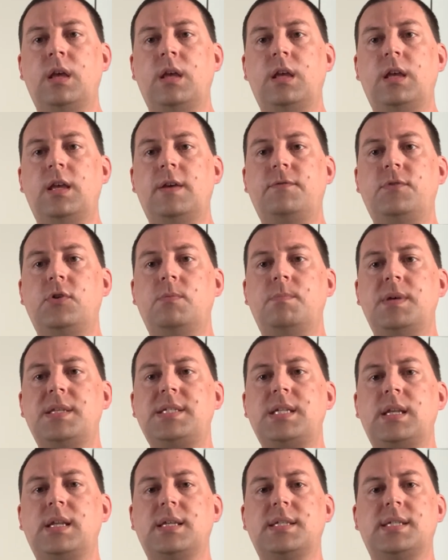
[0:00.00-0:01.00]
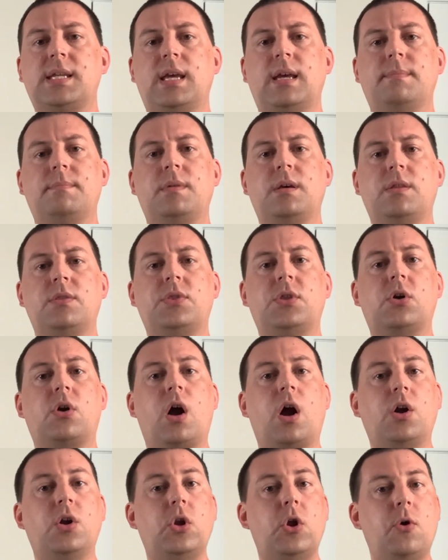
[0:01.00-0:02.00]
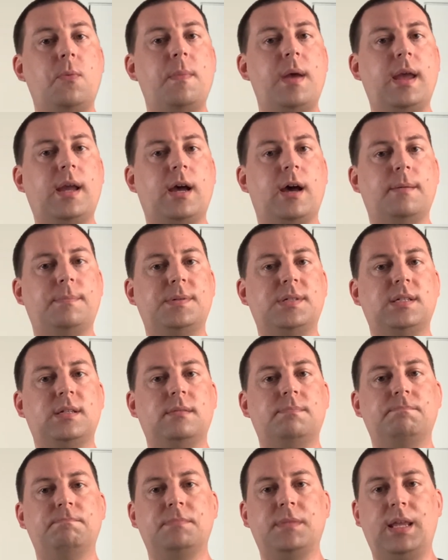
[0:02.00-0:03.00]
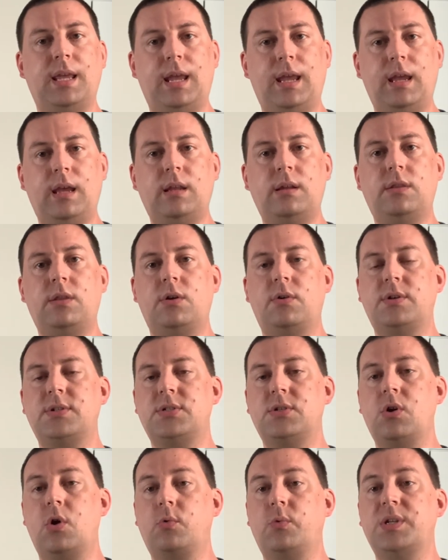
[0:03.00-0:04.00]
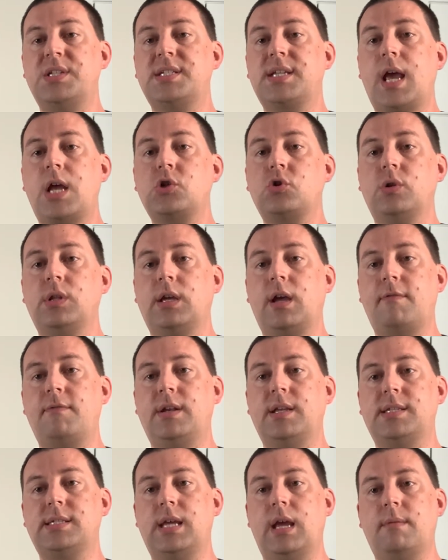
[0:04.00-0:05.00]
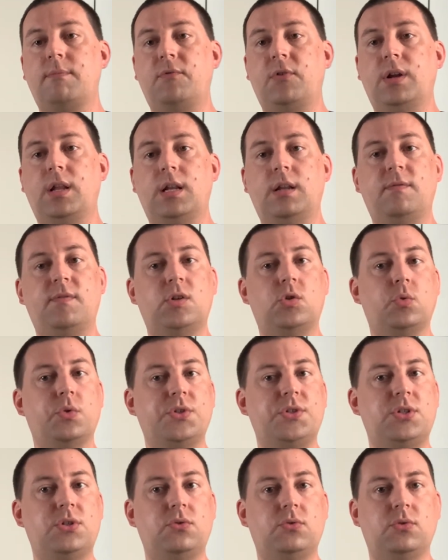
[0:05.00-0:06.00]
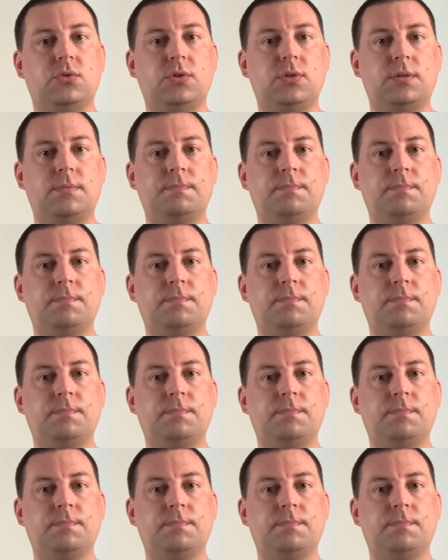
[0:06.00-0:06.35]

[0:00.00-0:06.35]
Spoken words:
If you miss an exam, there are no makeups, and there is no rescheduling of an exam for an individual student.